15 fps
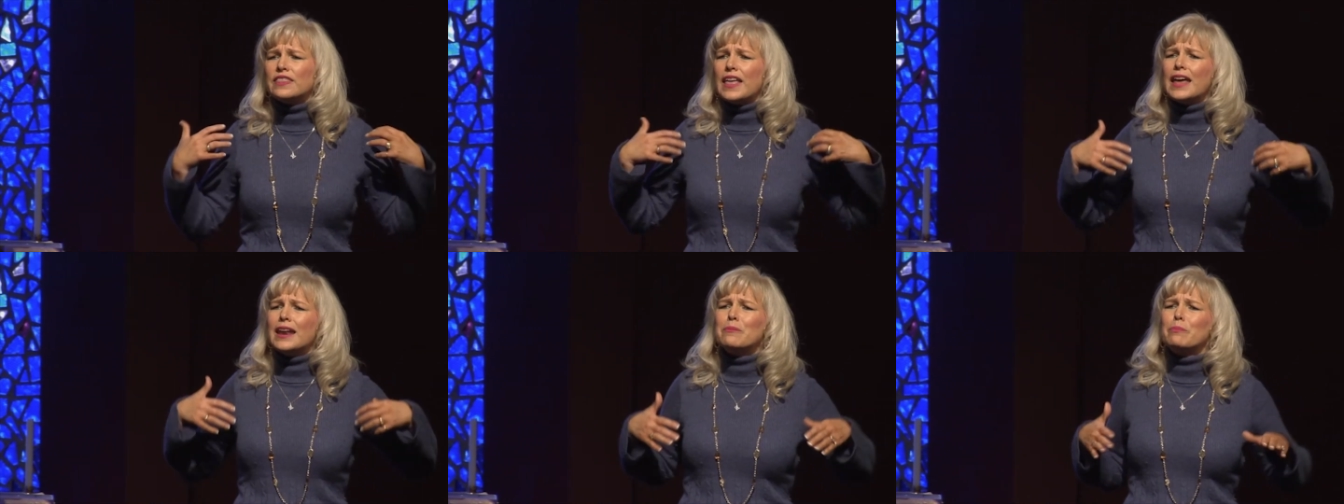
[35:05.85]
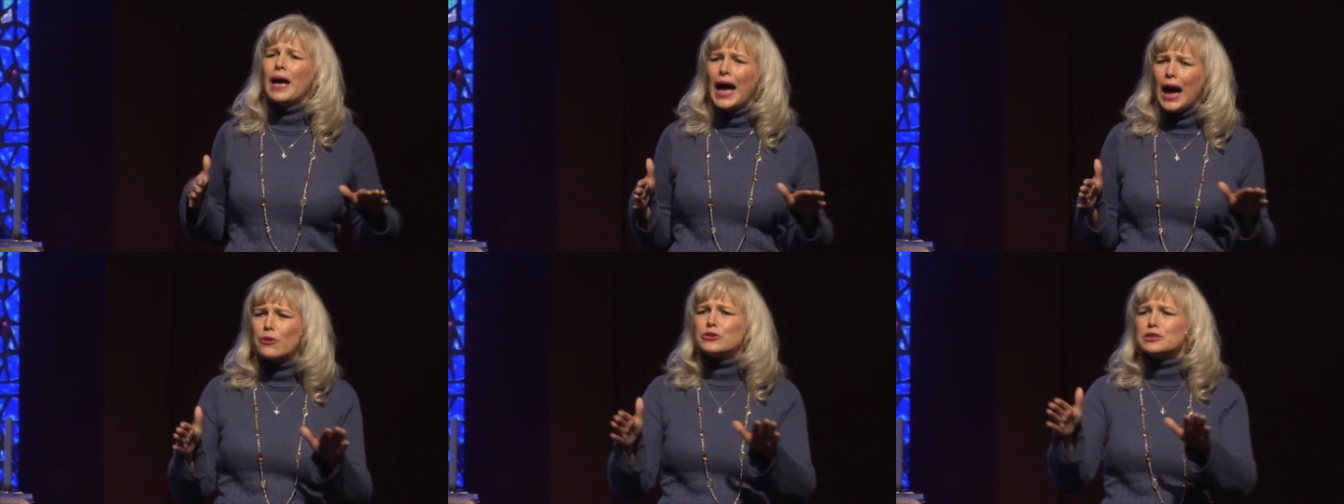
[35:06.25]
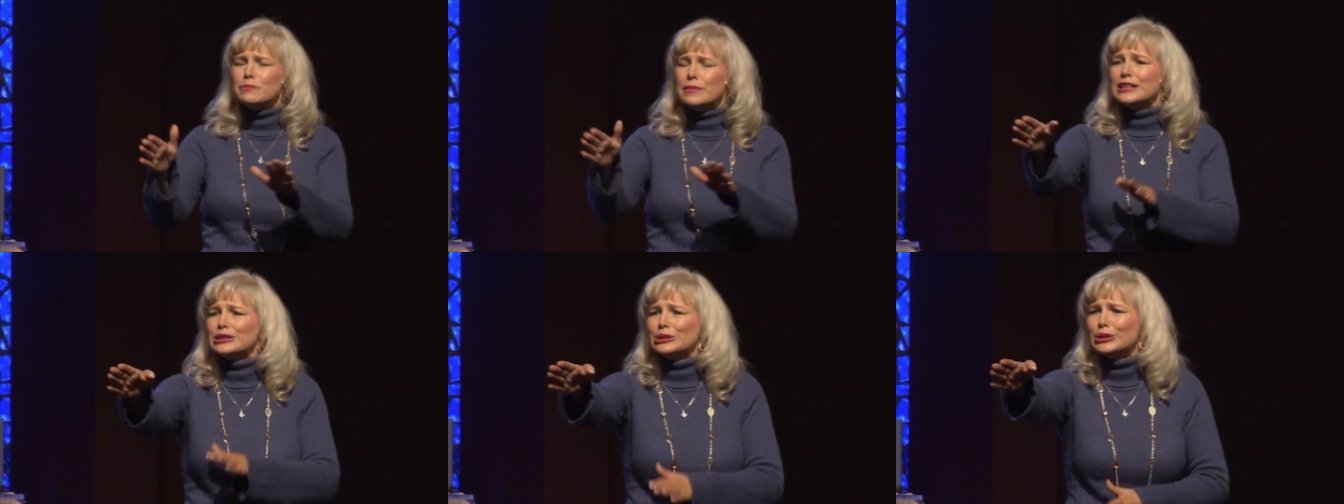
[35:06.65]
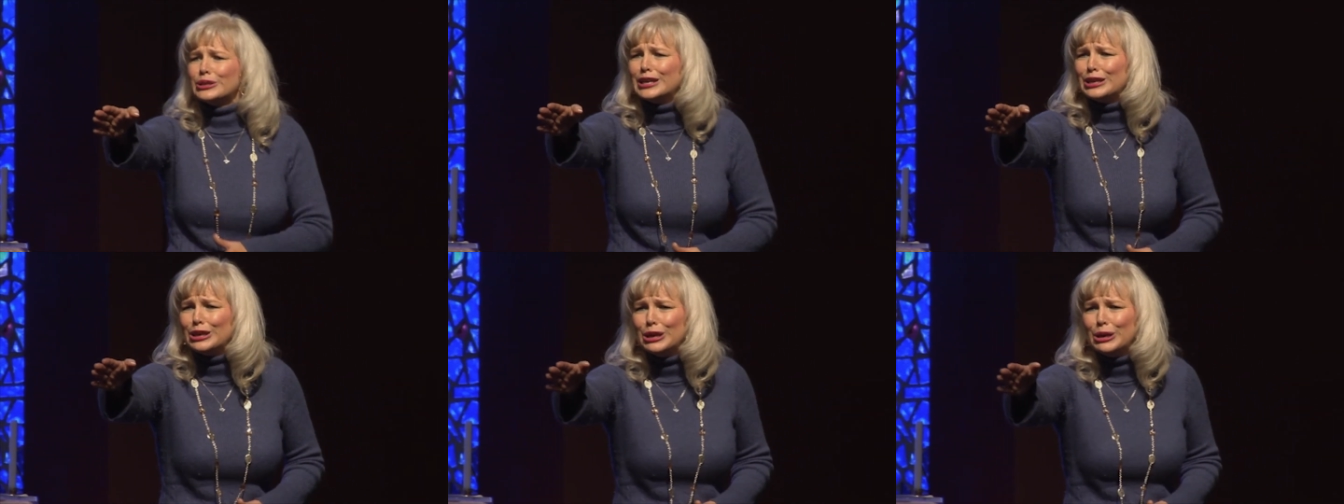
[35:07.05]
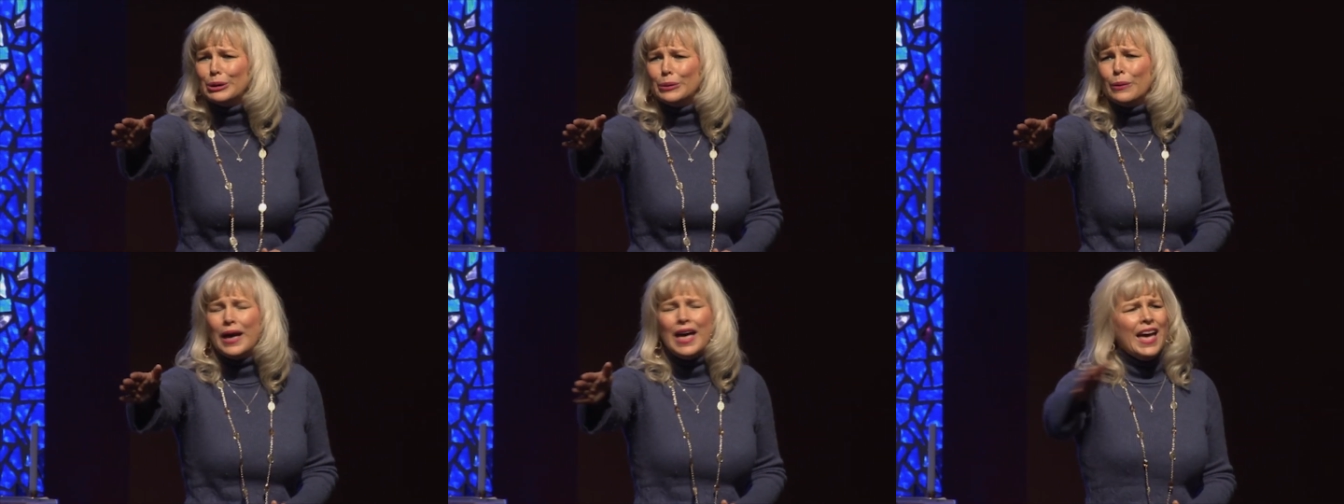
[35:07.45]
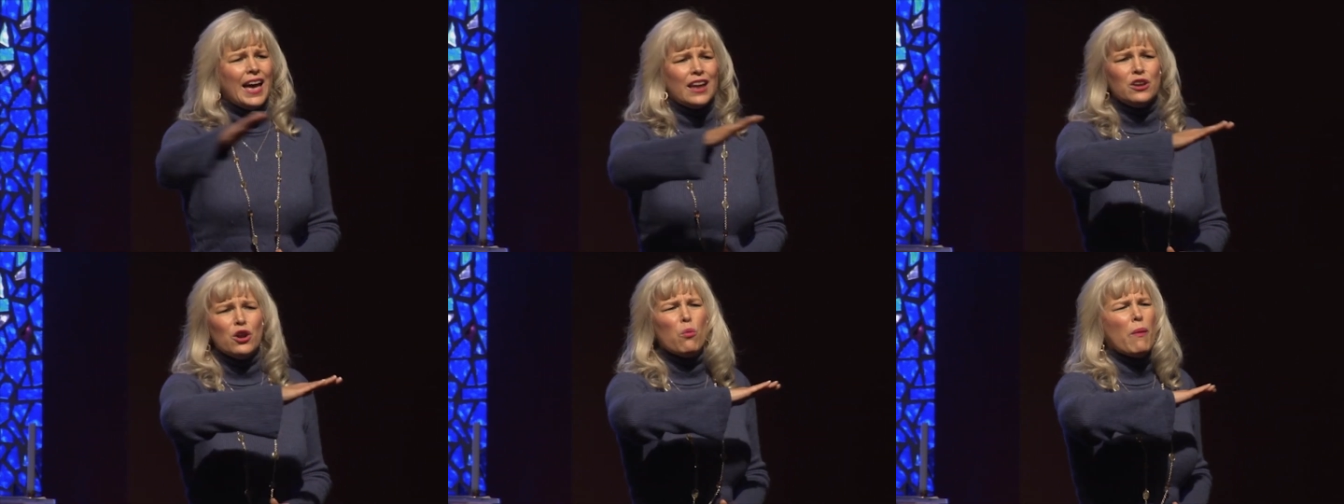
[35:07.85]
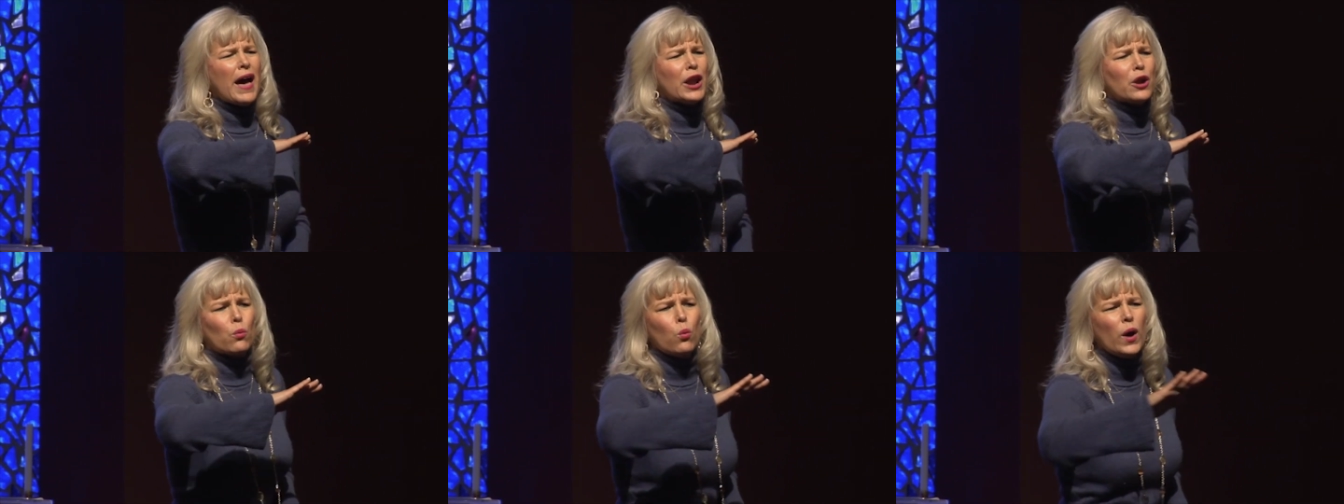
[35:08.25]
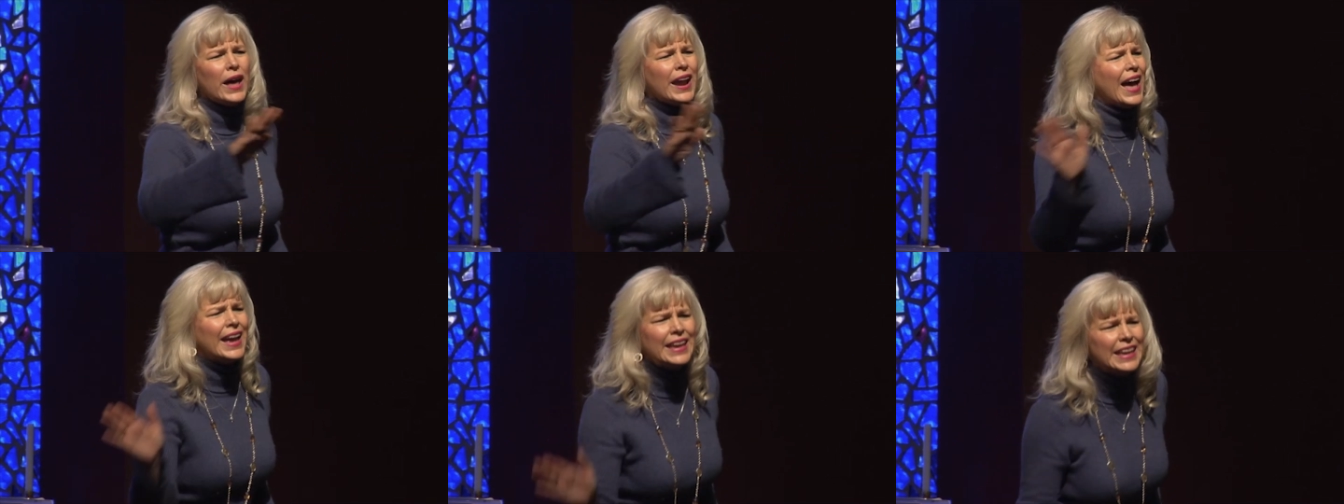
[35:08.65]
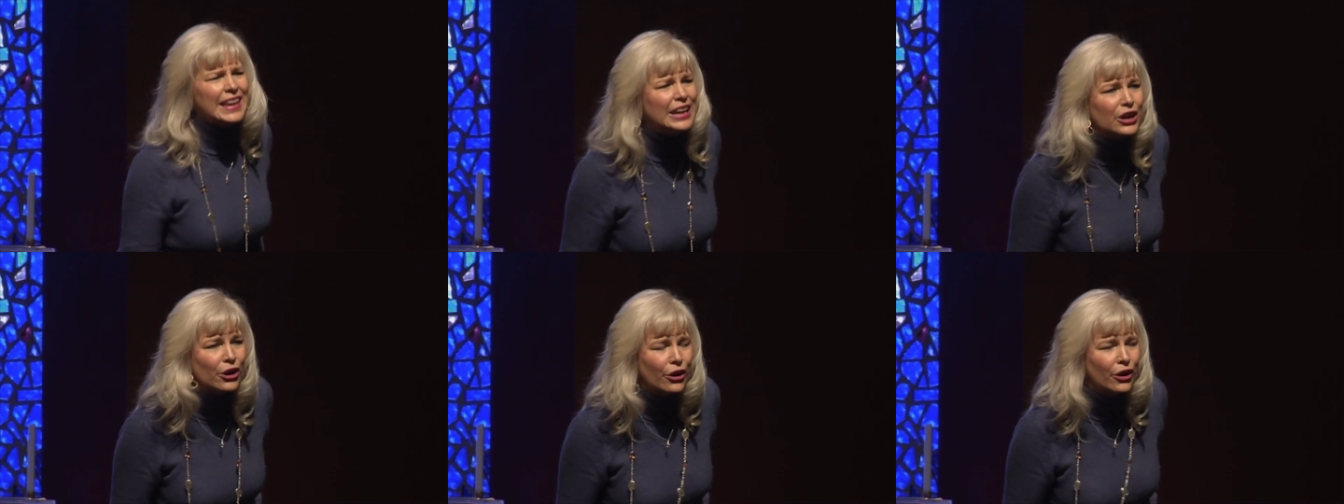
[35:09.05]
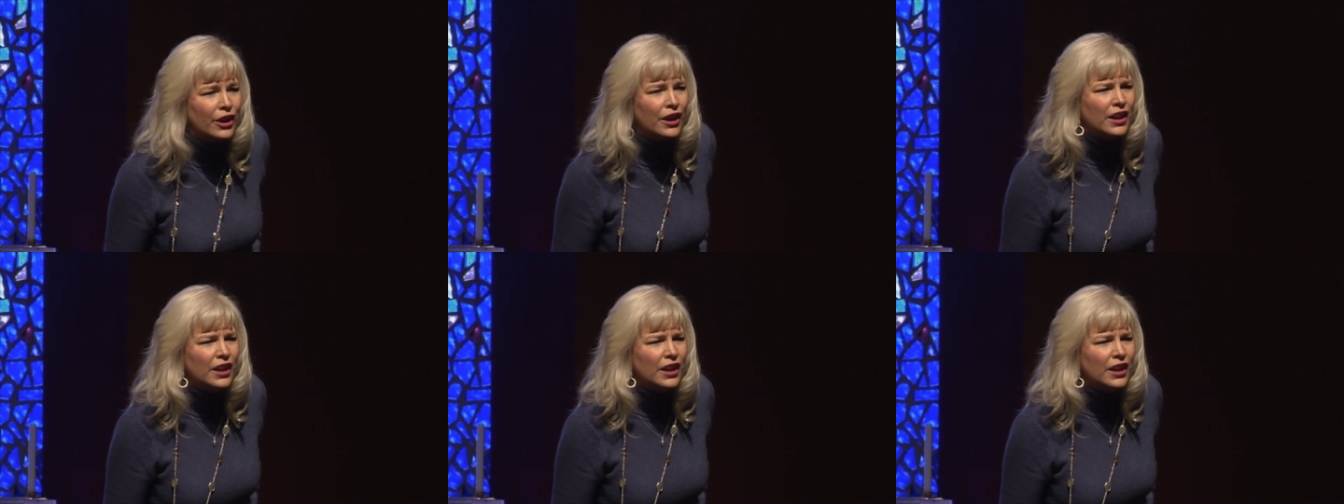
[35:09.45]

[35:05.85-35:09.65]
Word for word: That empowers me to look at you, and no matter what I hear,